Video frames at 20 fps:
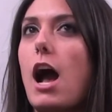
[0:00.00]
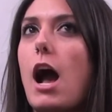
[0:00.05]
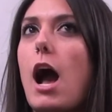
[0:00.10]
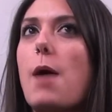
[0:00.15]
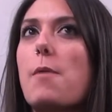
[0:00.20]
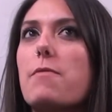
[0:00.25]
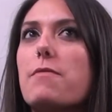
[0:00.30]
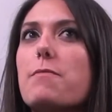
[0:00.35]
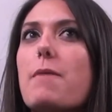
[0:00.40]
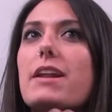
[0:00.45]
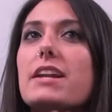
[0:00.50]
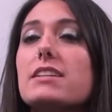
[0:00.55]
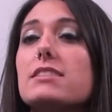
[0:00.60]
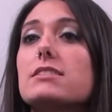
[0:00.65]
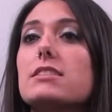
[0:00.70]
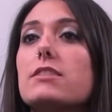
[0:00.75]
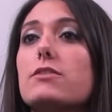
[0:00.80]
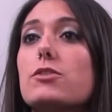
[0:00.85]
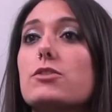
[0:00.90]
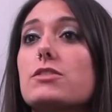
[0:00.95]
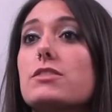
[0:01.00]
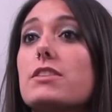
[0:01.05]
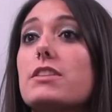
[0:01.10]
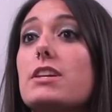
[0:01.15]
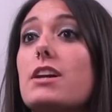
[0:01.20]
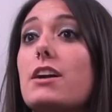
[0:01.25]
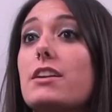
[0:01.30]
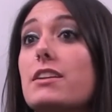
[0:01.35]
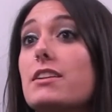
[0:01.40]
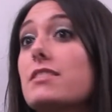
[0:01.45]
have many slivers to
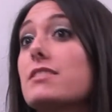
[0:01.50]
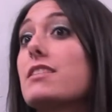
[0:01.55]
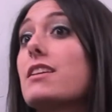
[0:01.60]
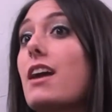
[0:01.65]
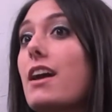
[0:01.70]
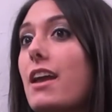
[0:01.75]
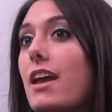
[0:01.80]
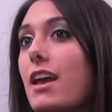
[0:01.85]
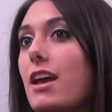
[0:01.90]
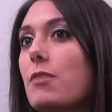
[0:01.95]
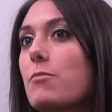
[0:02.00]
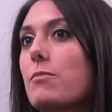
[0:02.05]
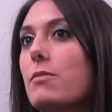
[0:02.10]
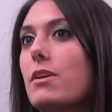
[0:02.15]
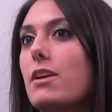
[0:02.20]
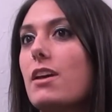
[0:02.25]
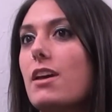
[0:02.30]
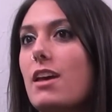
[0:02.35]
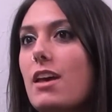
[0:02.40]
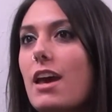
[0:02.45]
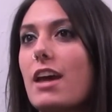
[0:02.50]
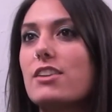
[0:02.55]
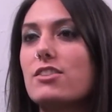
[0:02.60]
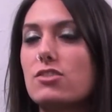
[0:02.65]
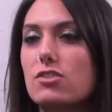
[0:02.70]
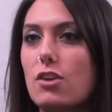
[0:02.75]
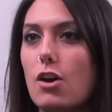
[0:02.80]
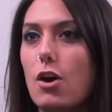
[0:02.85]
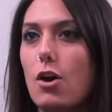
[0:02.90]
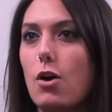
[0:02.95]
the onions that I am. And
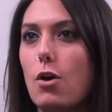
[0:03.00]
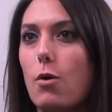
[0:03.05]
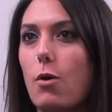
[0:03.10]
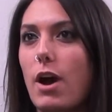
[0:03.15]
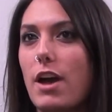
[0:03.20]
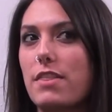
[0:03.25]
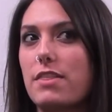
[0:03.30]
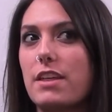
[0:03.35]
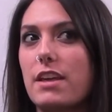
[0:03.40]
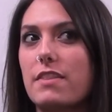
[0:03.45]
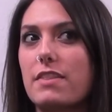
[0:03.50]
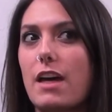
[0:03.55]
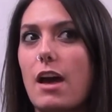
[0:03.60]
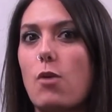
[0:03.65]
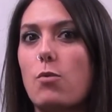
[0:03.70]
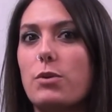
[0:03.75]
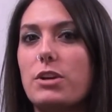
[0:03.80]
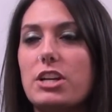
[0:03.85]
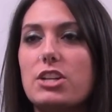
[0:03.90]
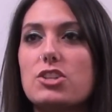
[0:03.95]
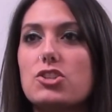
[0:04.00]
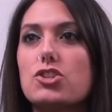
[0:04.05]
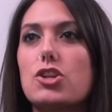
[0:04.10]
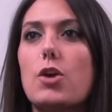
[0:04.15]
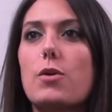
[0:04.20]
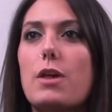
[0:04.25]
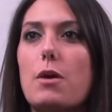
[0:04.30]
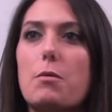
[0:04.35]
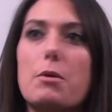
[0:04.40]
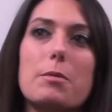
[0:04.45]
so I think that we need to
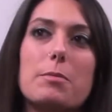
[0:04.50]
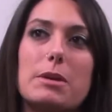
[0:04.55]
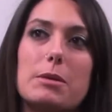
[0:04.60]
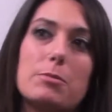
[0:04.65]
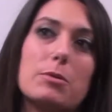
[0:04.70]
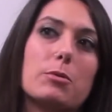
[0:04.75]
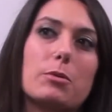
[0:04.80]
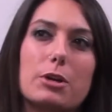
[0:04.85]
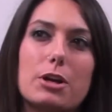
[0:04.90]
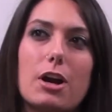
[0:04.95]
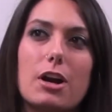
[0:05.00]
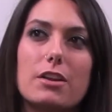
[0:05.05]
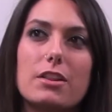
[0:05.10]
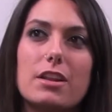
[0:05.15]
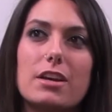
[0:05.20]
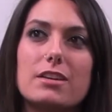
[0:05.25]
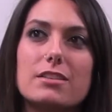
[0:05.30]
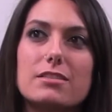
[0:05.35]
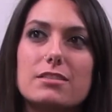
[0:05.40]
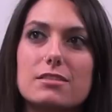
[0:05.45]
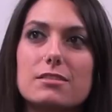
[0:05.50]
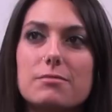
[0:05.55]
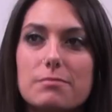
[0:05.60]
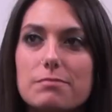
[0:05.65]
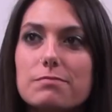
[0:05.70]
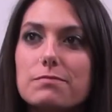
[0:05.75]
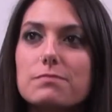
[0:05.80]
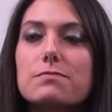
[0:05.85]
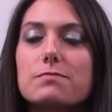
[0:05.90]
show that we're people regardless.